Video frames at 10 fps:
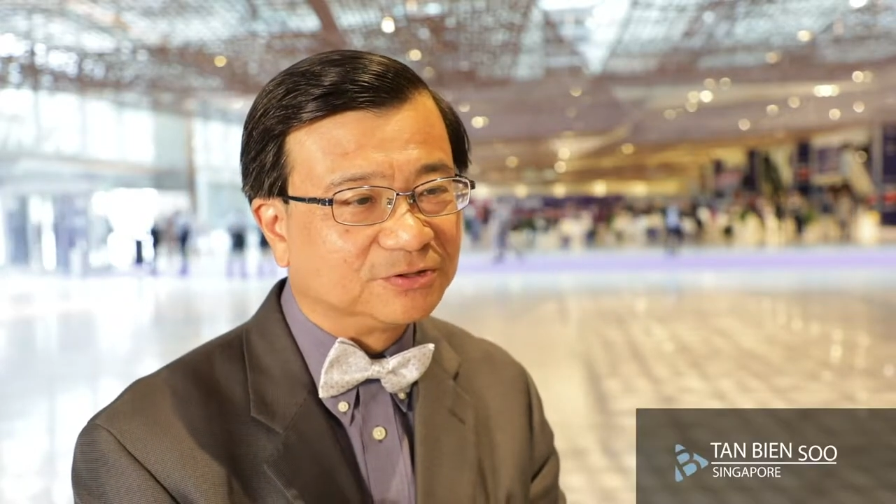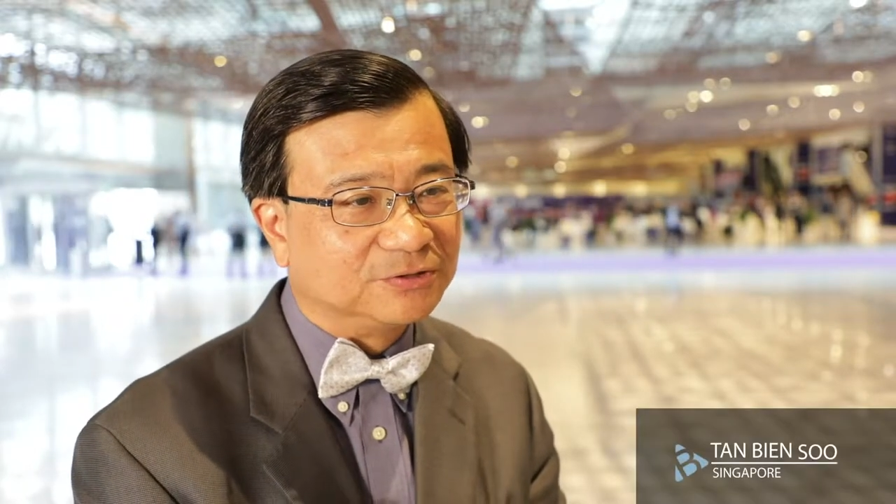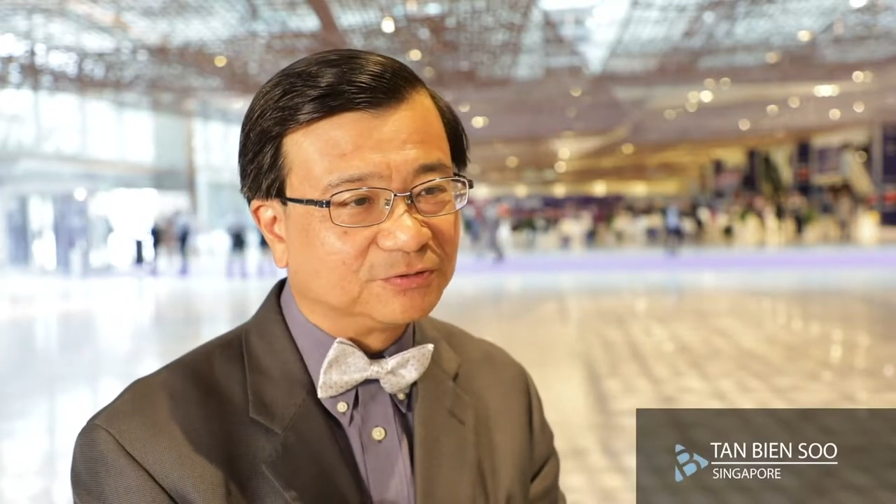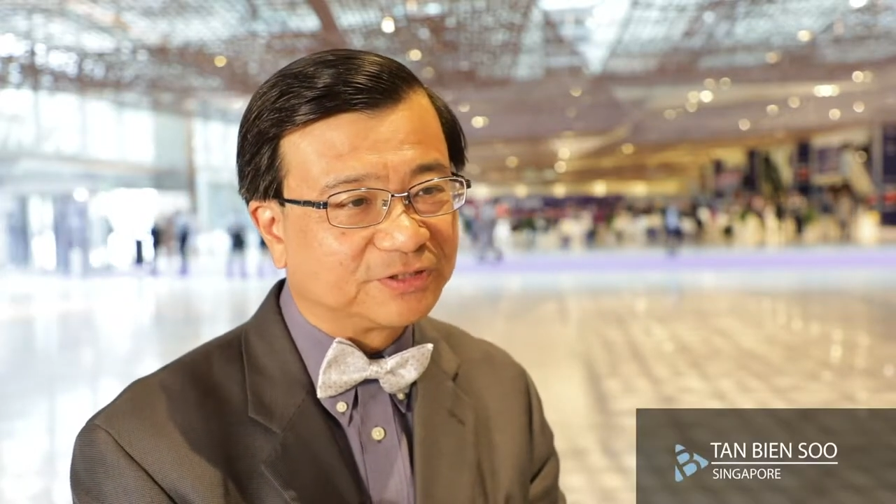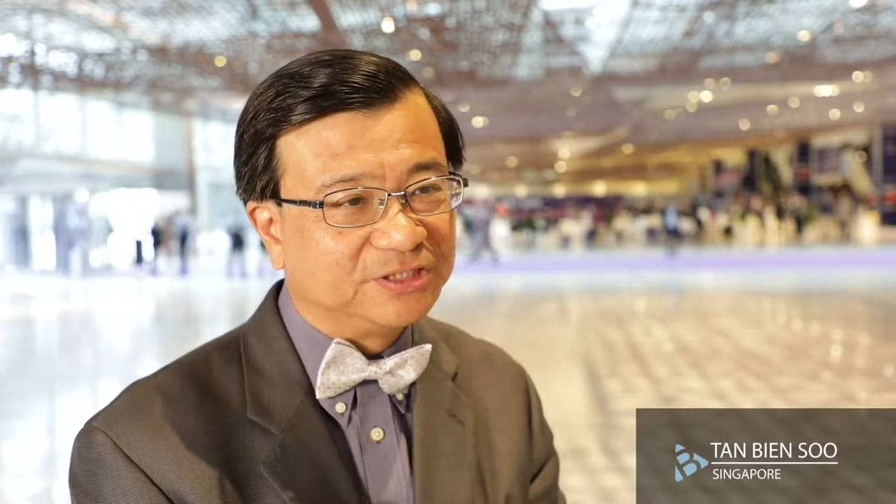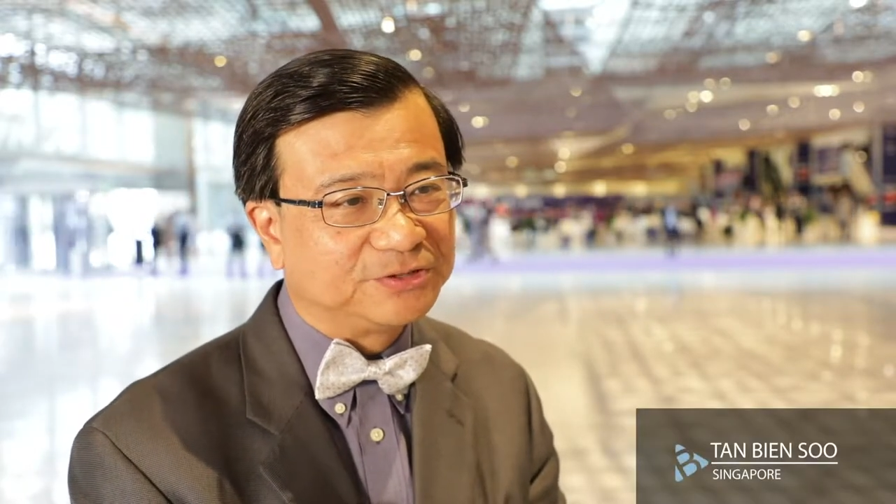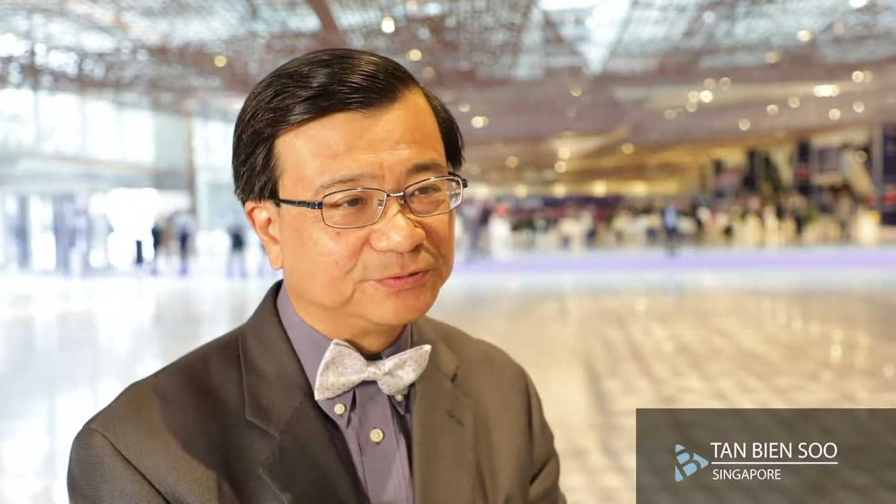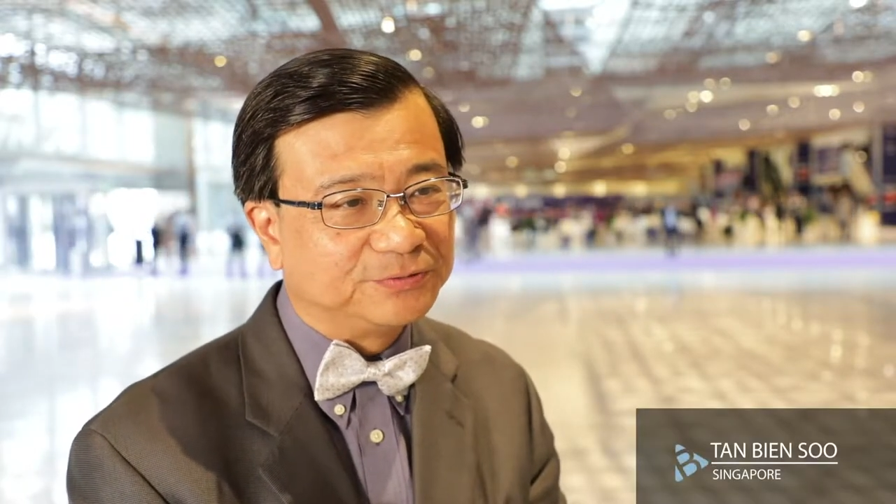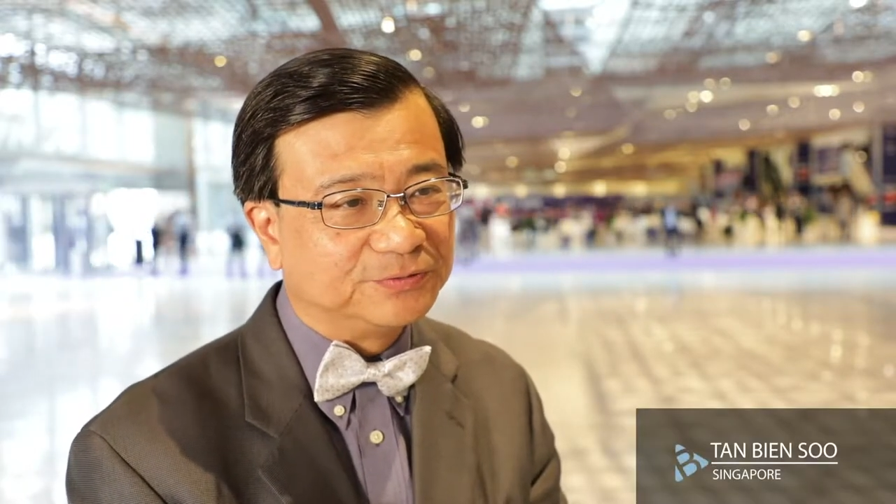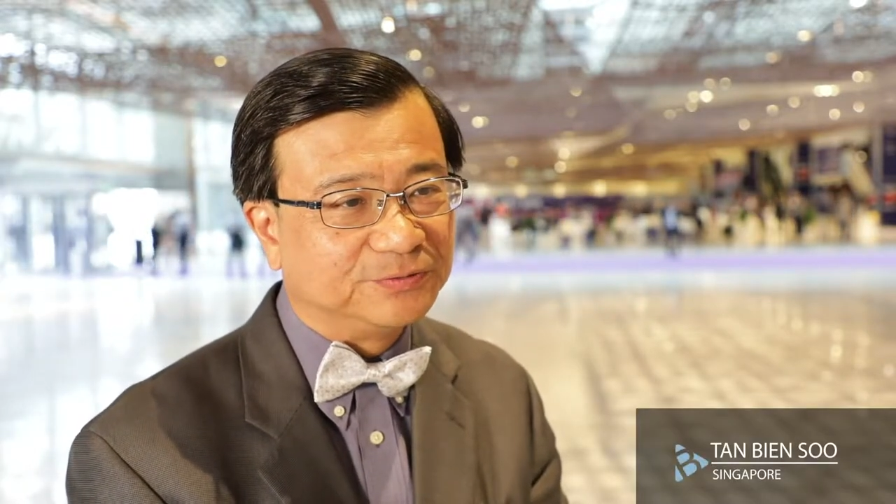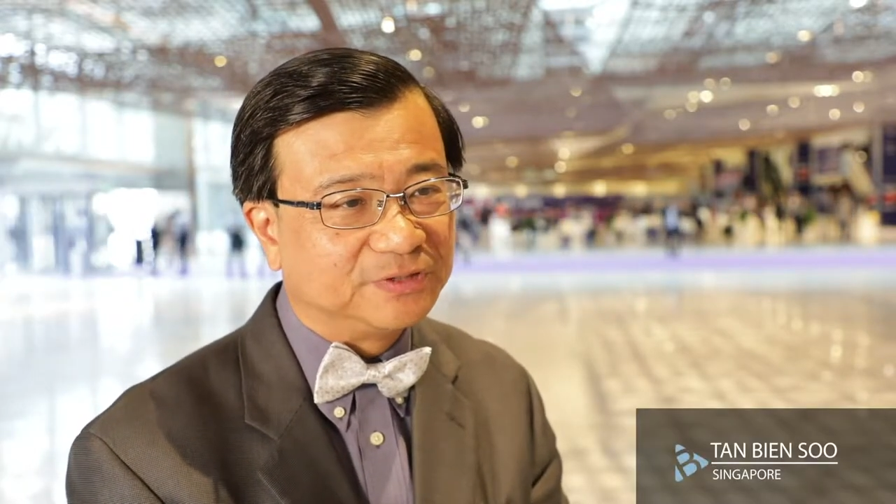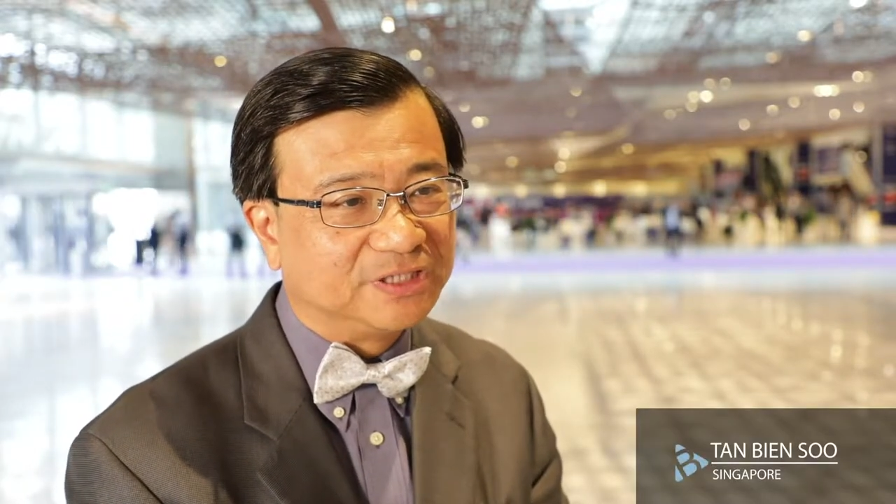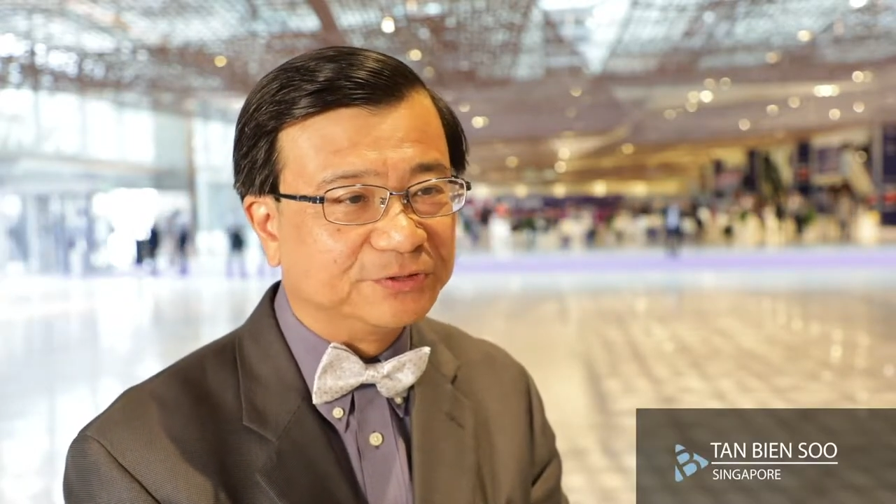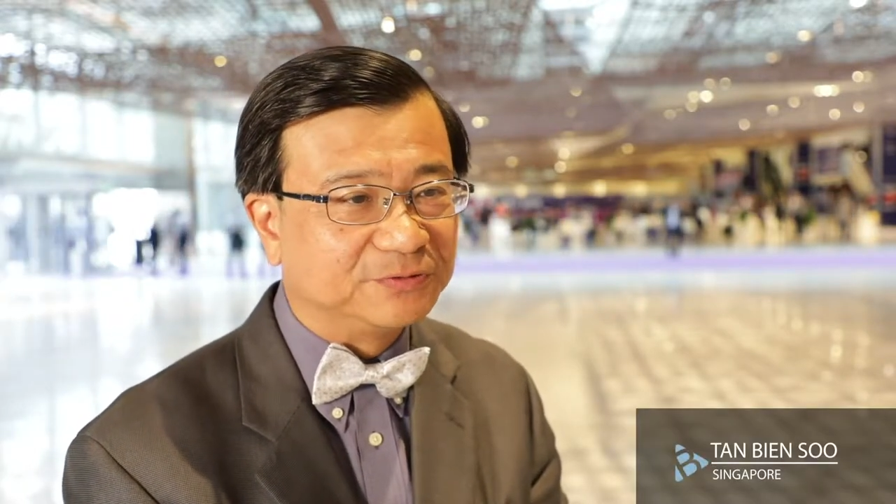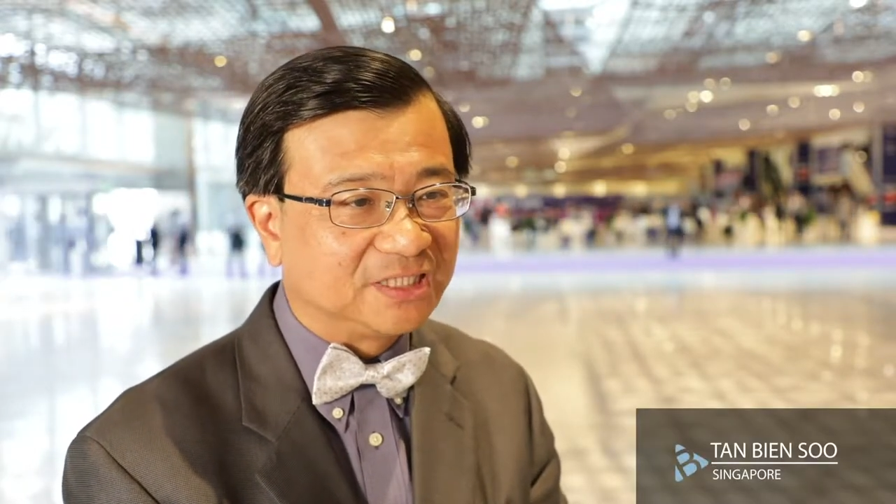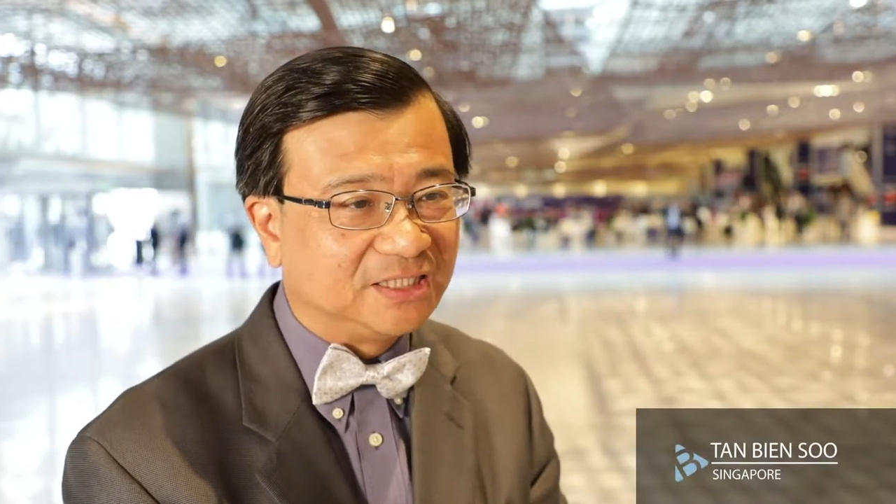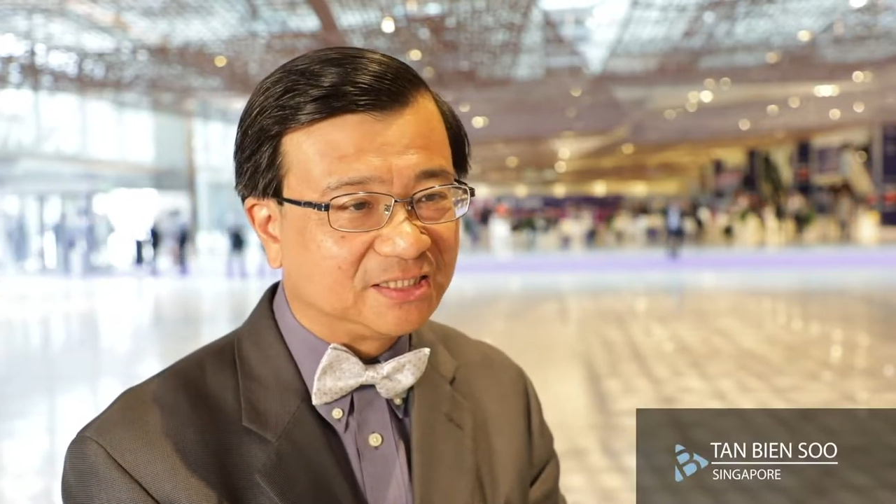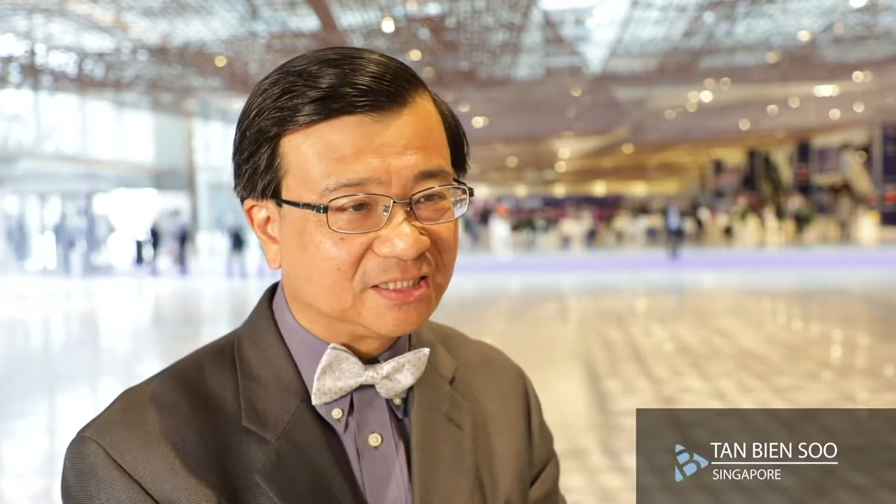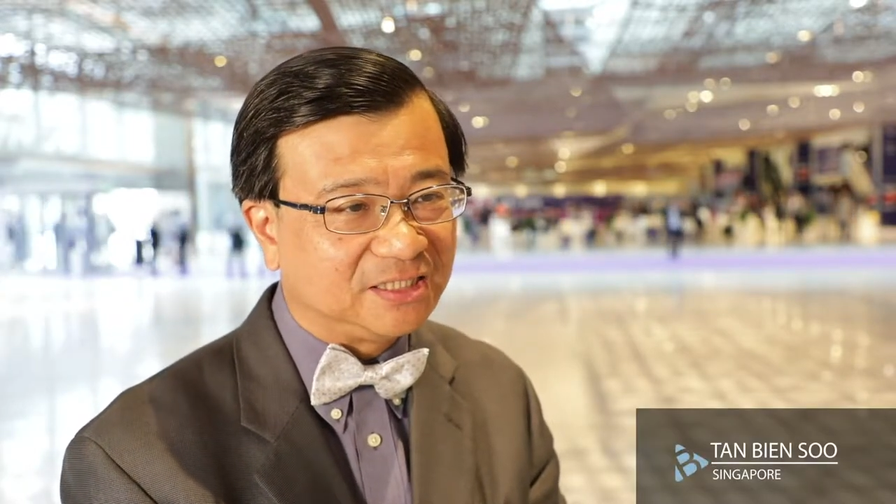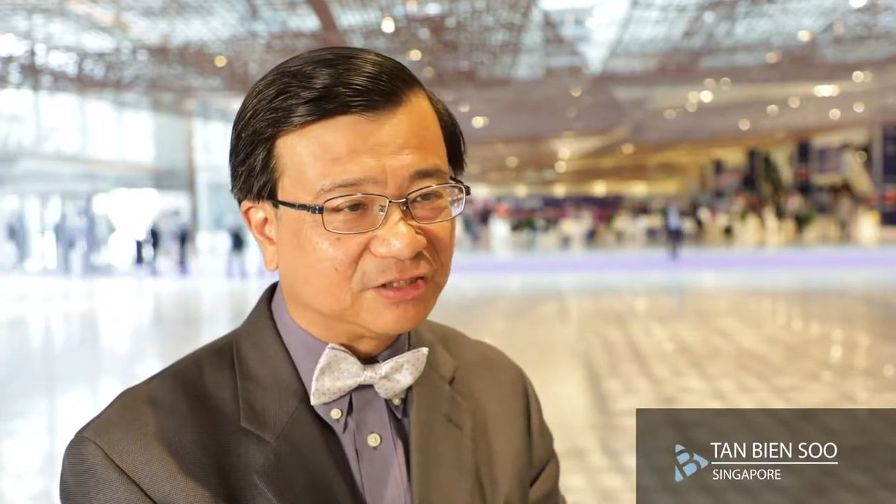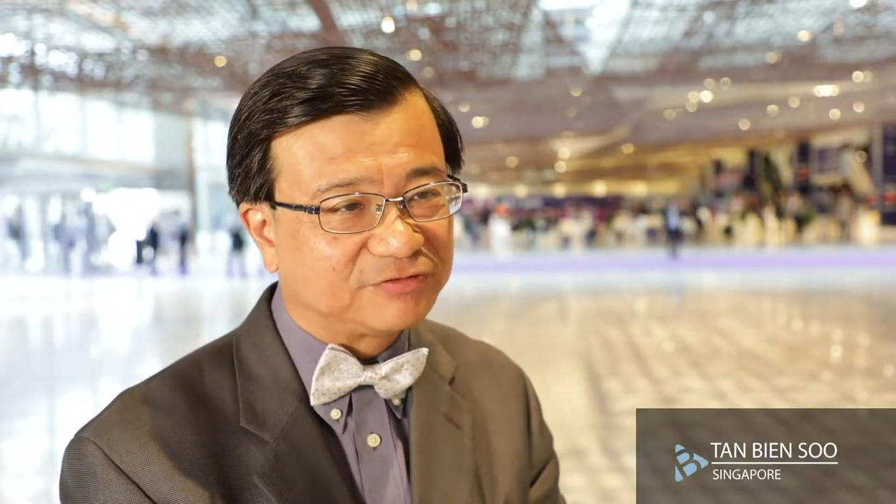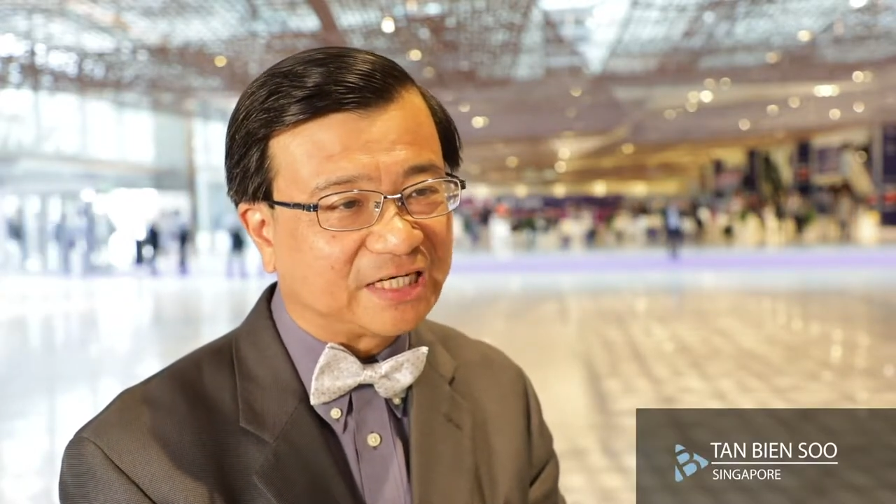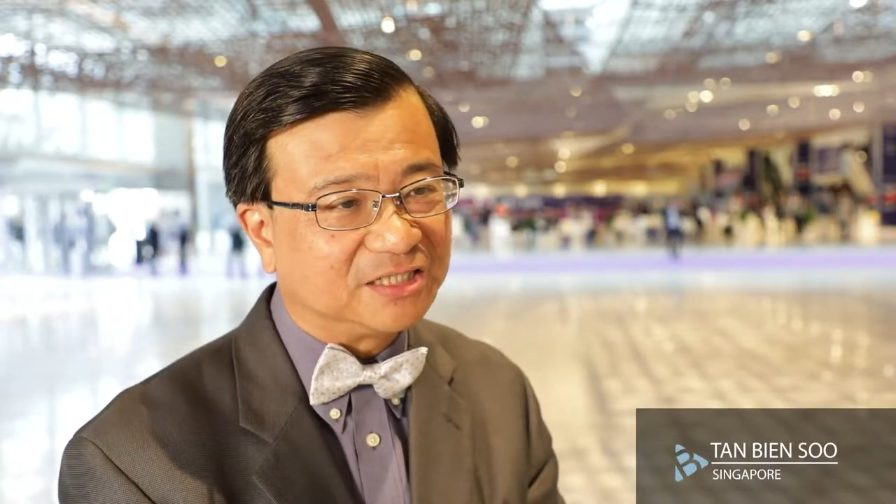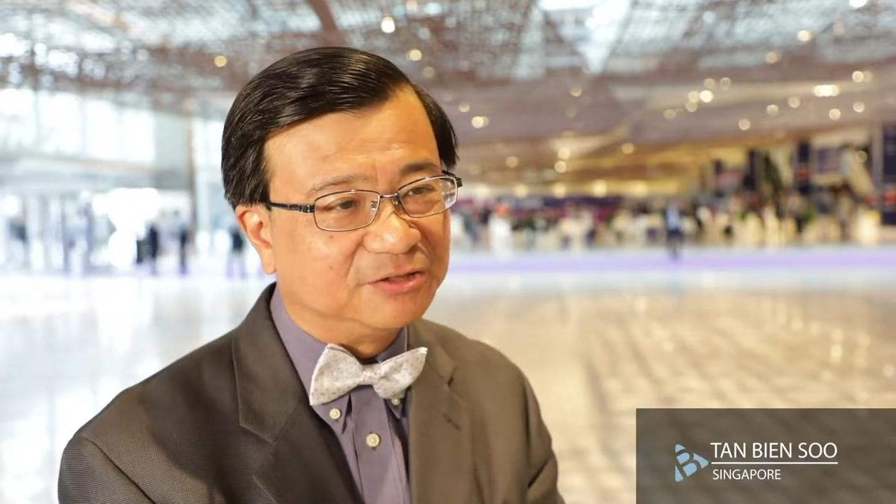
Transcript: to look into the utility of drug